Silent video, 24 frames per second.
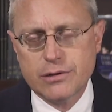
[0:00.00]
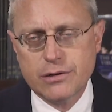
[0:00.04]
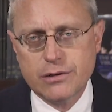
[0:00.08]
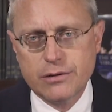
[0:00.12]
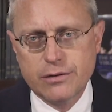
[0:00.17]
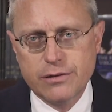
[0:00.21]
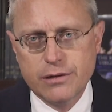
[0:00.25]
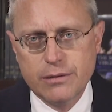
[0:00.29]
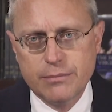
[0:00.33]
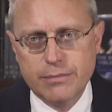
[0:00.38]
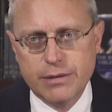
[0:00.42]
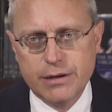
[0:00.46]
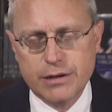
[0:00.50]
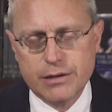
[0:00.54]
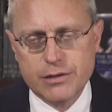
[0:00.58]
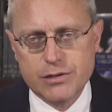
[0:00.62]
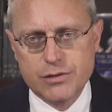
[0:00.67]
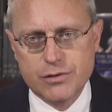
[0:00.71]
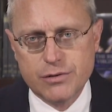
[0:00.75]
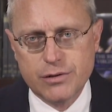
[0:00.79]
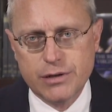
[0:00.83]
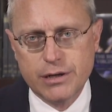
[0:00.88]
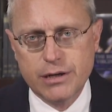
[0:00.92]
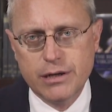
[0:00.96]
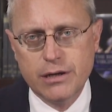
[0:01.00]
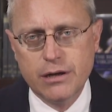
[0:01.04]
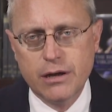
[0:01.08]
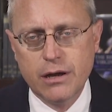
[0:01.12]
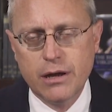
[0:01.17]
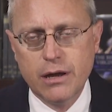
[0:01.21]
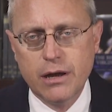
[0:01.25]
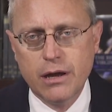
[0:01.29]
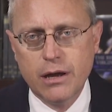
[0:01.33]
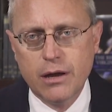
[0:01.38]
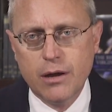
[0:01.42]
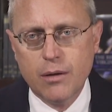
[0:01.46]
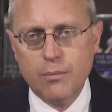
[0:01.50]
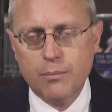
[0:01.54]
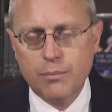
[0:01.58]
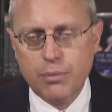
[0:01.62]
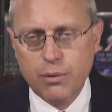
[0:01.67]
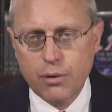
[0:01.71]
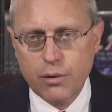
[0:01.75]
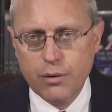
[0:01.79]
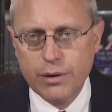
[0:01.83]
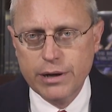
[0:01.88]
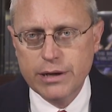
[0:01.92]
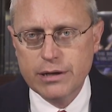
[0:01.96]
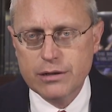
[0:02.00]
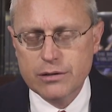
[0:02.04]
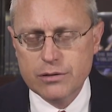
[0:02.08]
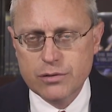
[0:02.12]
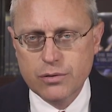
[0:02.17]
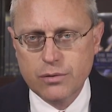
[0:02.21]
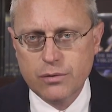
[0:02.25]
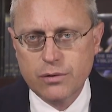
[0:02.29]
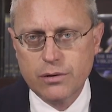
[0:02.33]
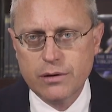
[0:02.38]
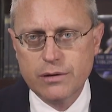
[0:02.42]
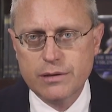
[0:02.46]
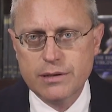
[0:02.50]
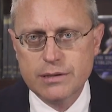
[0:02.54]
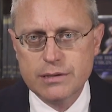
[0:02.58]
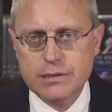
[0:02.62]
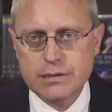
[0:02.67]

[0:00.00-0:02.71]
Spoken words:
earthly ministry point toward the